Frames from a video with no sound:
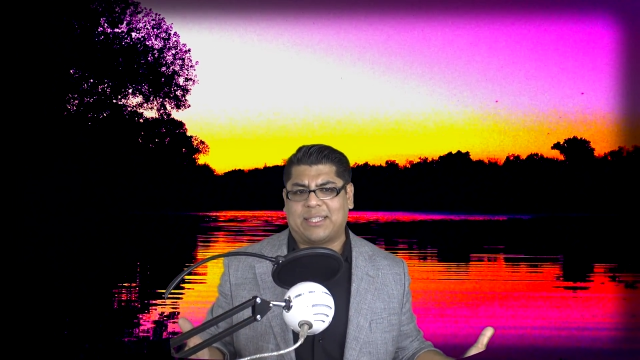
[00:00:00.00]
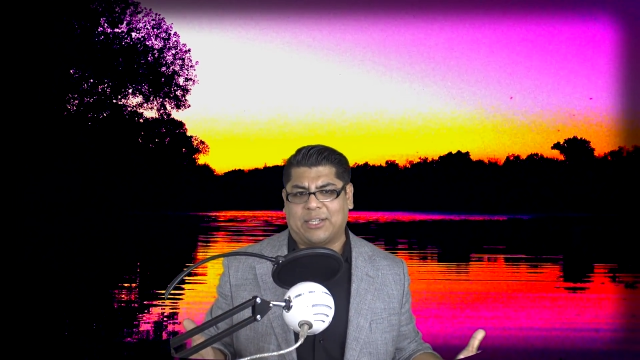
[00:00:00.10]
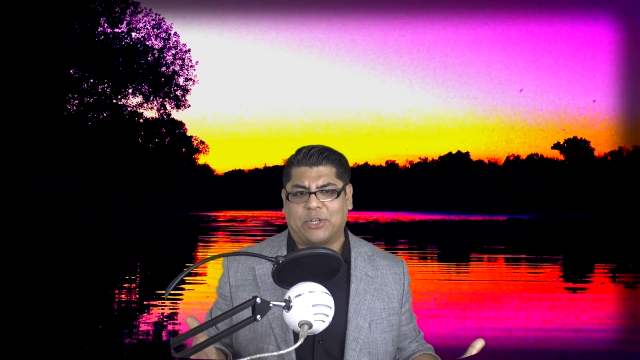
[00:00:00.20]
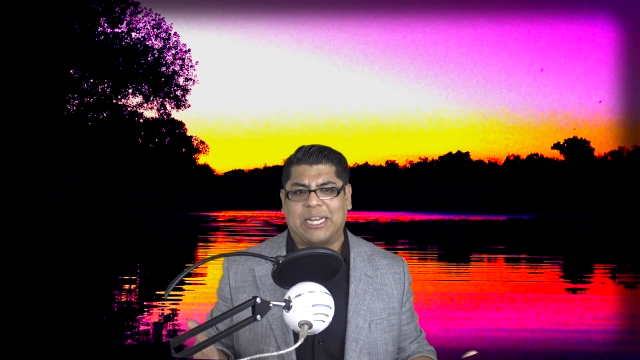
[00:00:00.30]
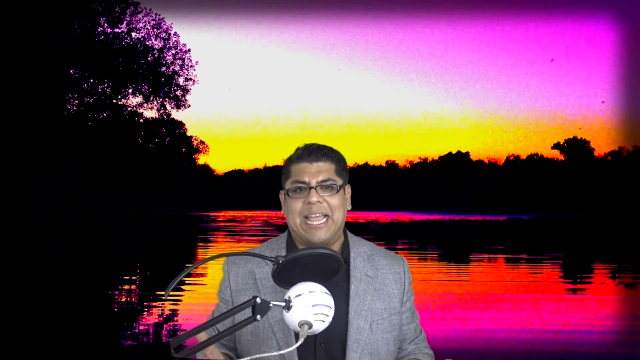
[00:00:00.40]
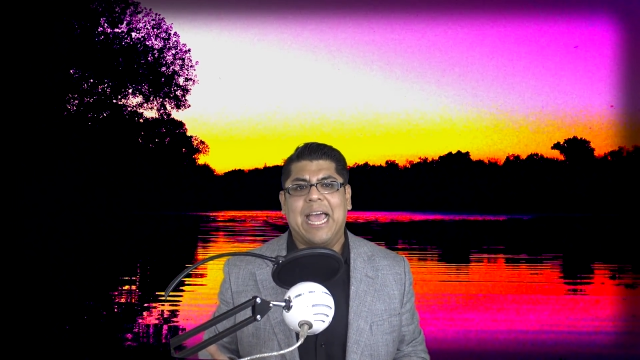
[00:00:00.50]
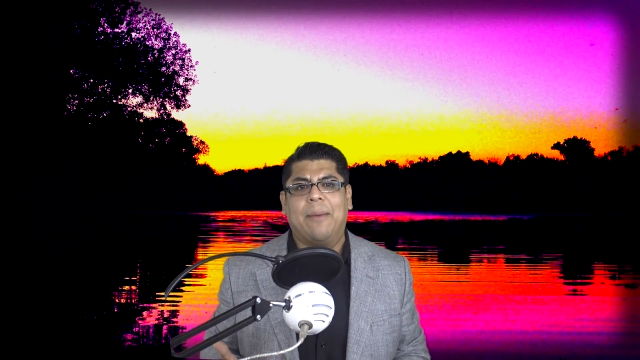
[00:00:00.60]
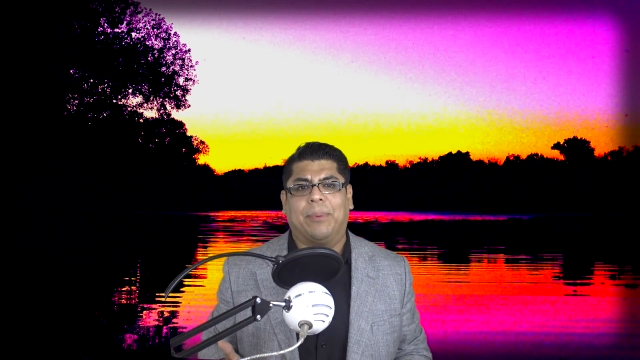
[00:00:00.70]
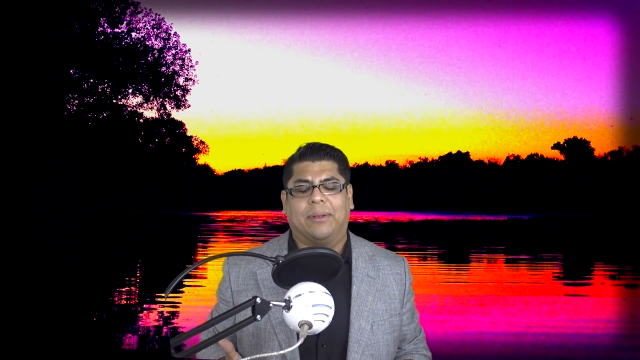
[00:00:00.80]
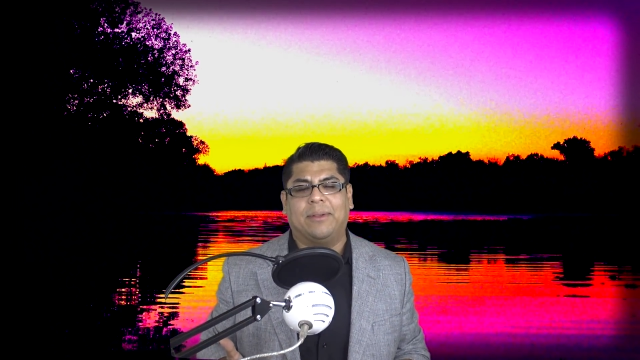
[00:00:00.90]
things are going to
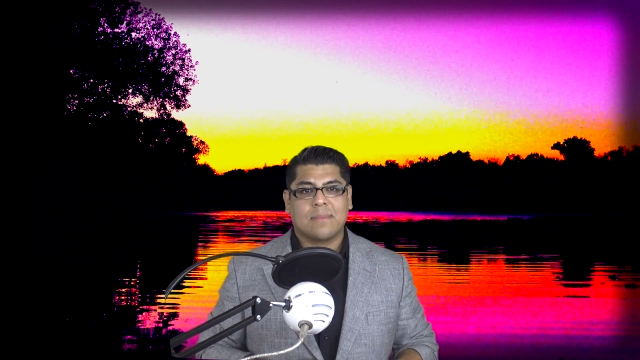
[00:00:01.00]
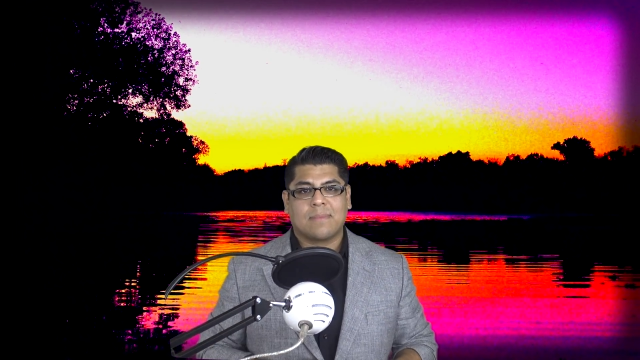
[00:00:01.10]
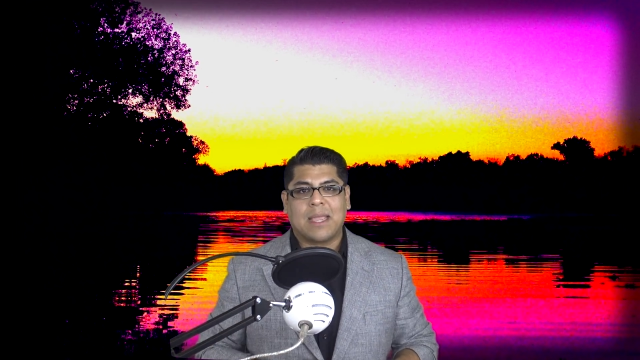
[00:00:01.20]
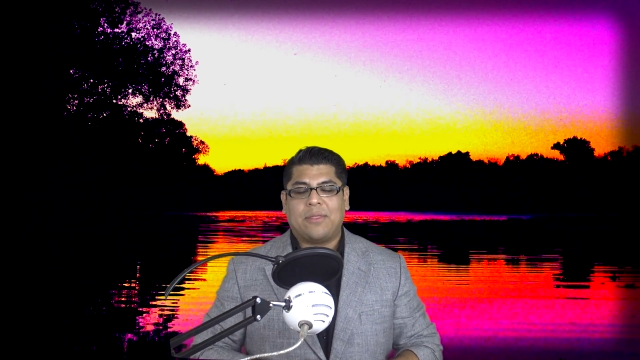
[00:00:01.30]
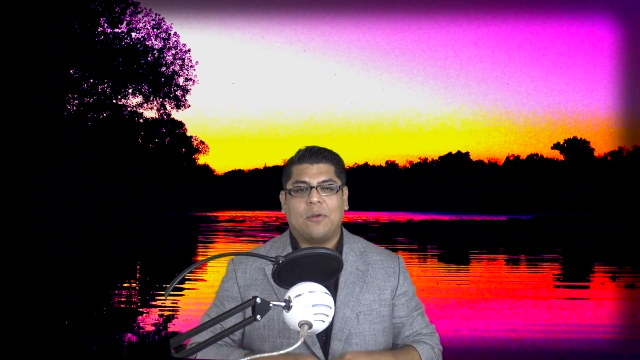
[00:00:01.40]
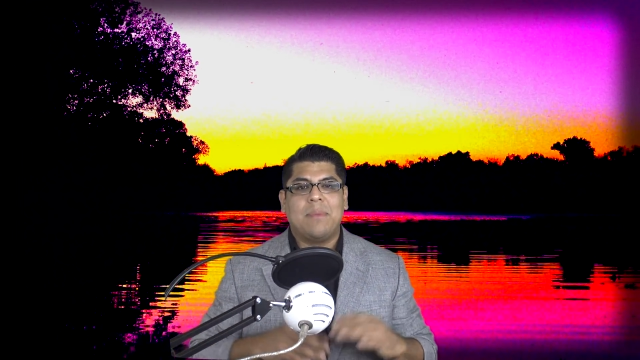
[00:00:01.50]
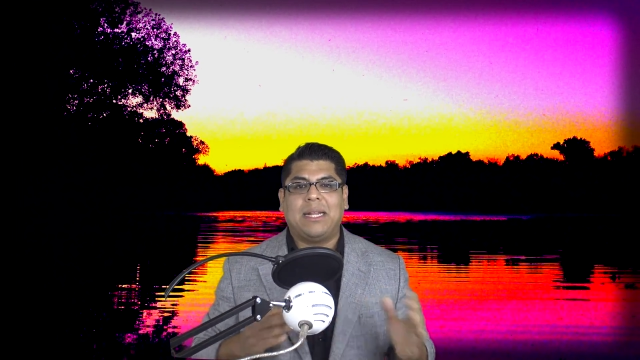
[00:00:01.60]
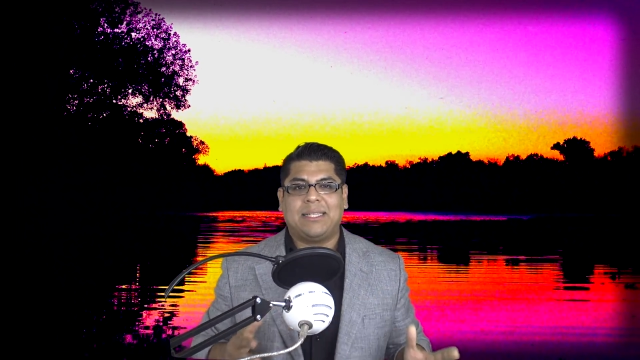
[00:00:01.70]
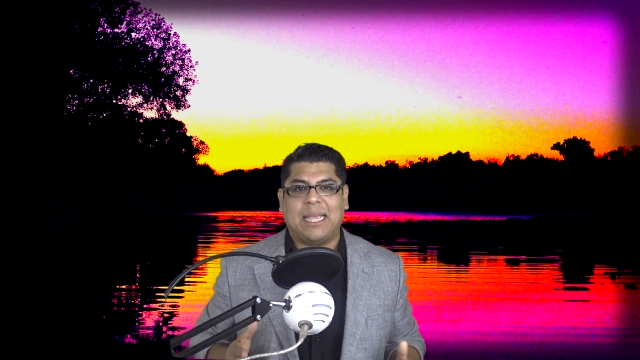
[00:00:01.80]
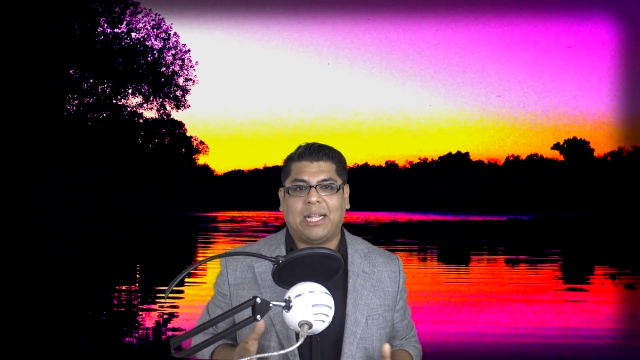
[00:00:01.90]
happen. And there are
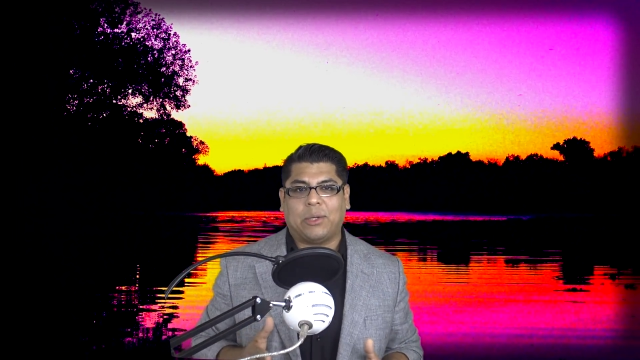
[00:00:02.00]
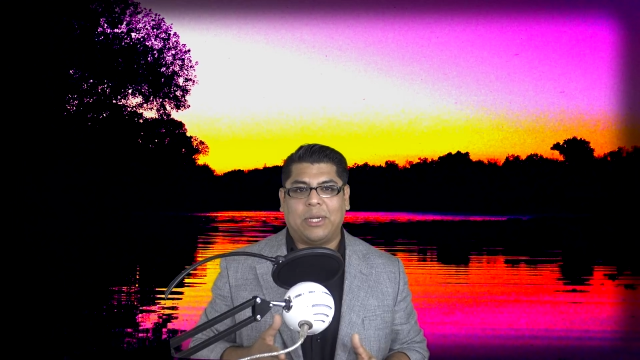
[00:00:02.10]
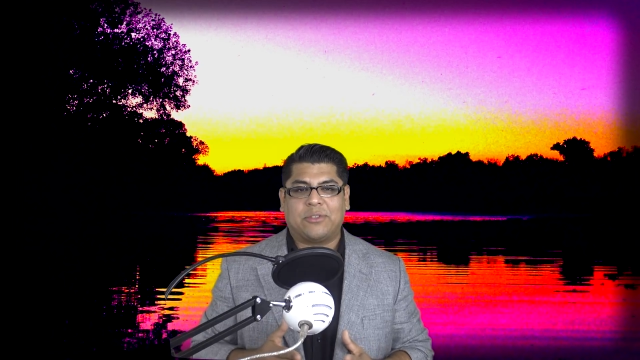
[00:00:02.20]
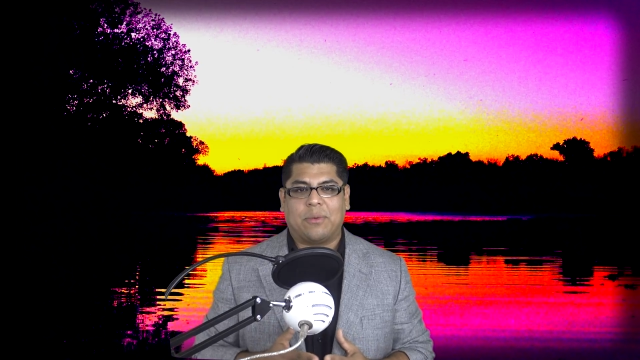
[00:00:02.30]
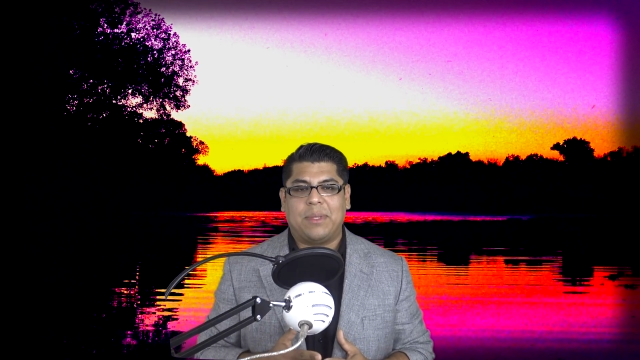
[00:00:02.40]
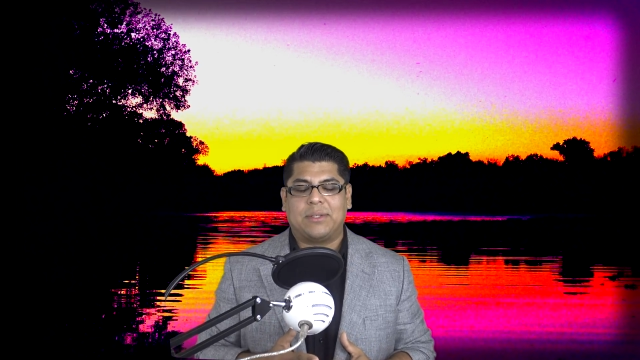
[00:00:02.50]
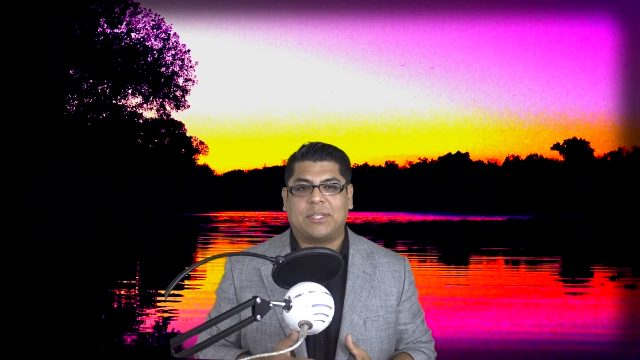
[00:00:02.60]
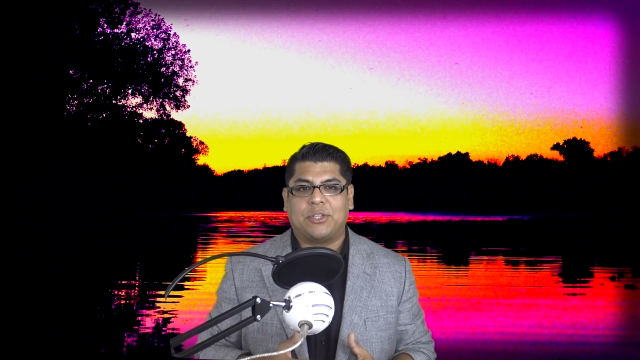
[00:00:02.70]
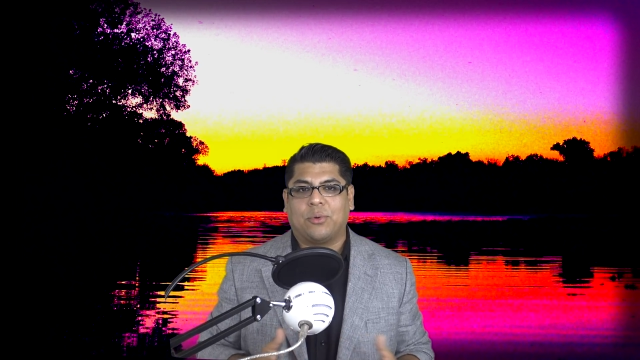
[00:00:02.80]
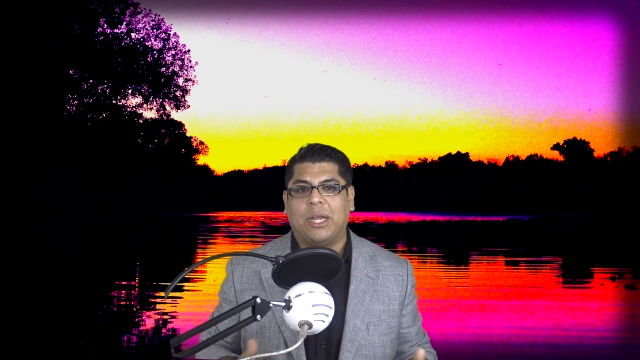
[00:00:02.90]
many takeaways from this
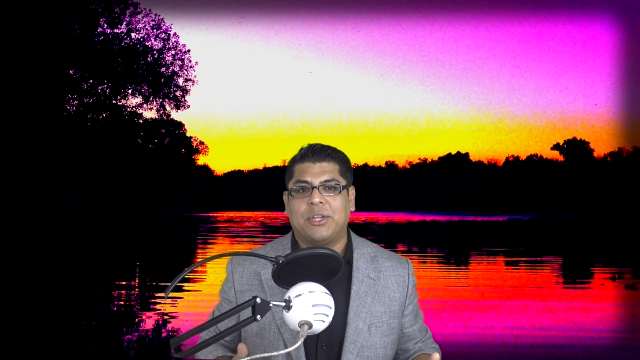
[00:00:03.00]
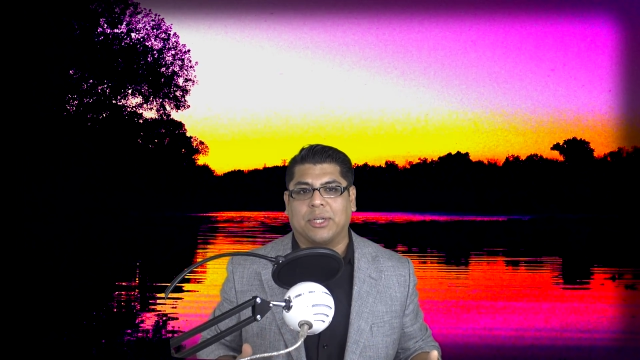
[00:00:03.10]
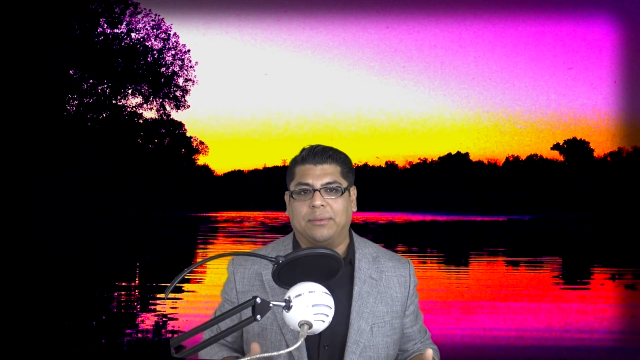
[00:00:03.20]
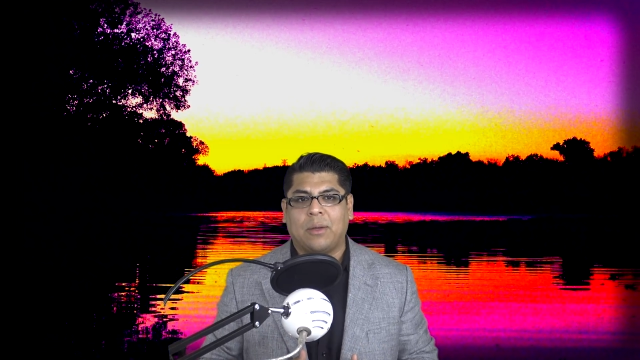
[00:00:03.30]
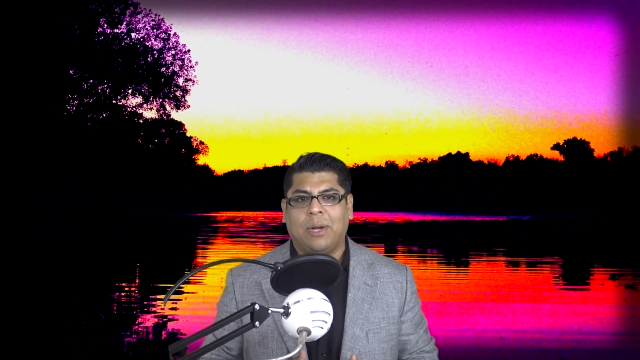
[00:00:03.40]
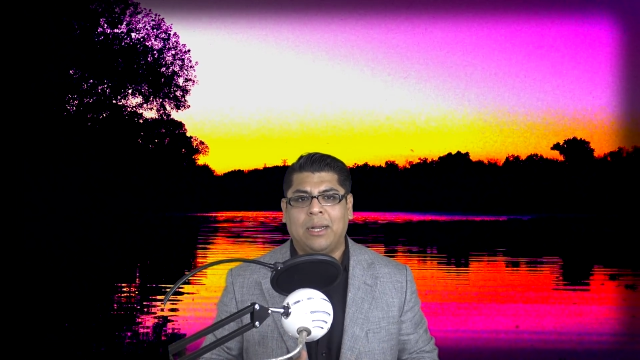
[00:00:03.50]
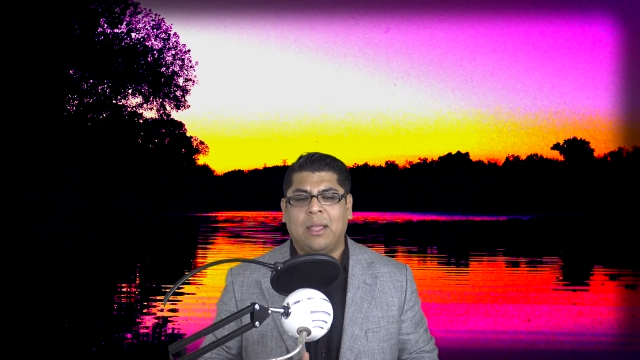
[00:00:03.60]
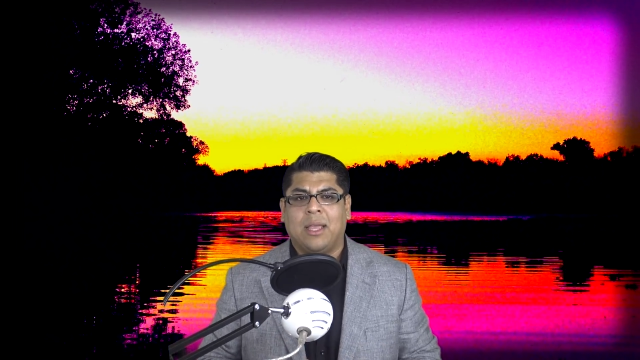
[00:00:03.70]
situation, right?